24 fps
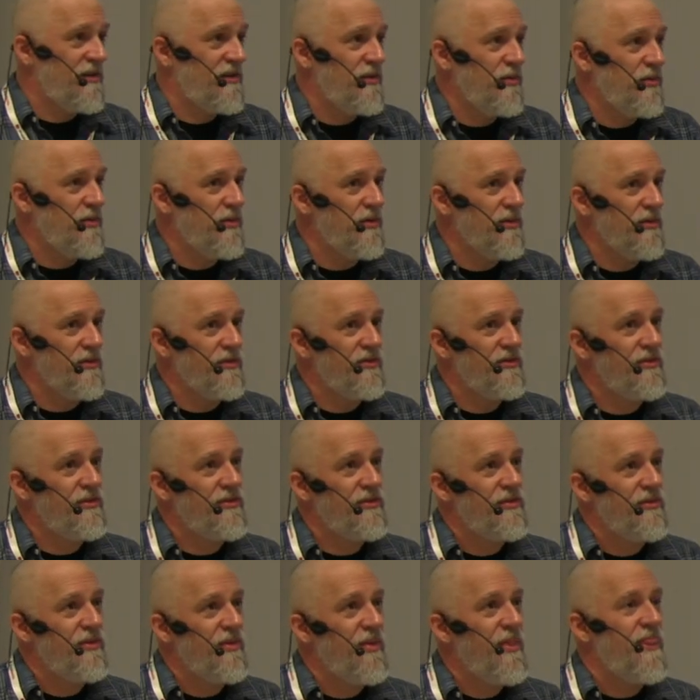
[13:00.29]
of
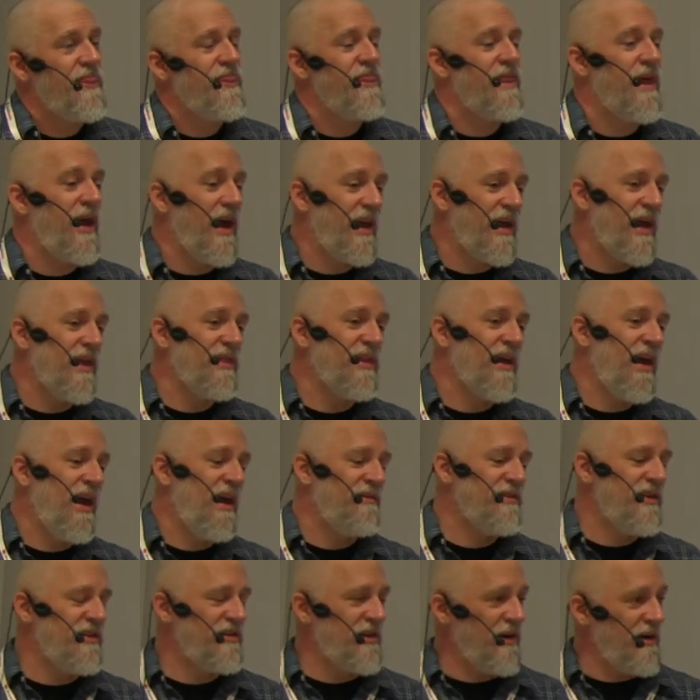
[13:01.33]
tools, again, they
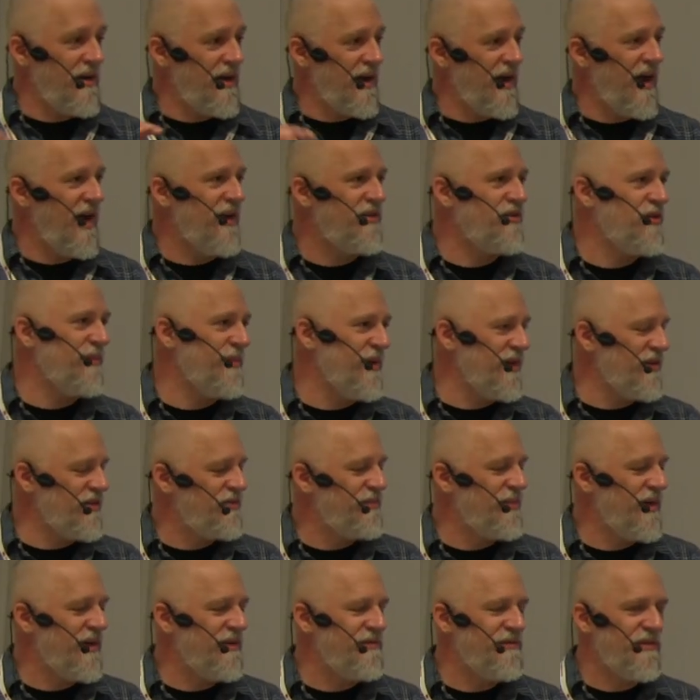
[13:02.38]
have these ARIA attributes,
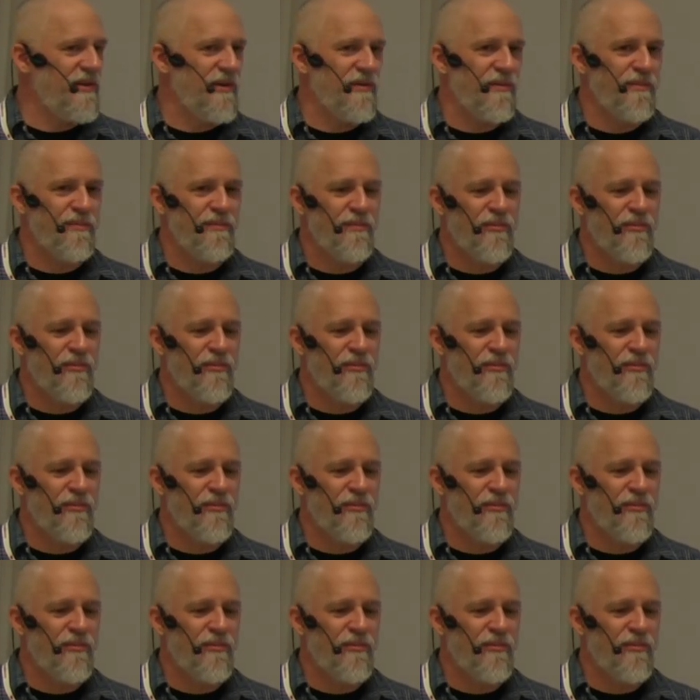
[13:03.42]
but if they're